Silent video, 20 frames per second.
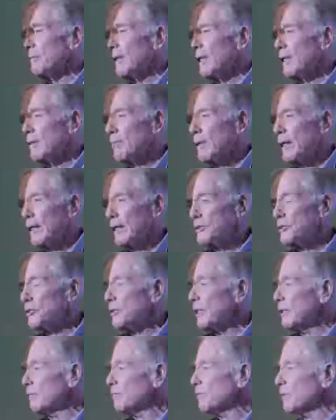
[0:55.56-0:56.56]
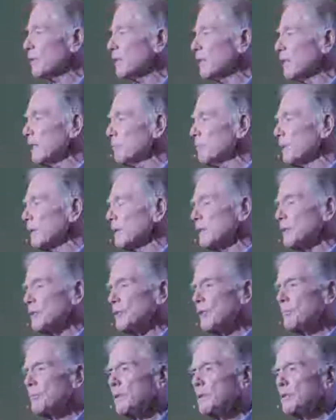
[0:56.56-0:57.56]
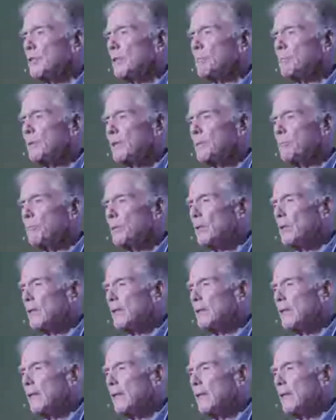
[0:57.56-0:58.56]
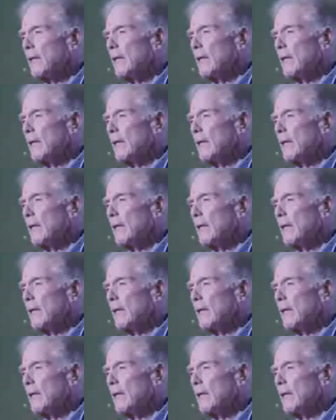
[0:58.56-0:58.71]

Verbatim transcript: about my esteem for Lee, but sim simply put,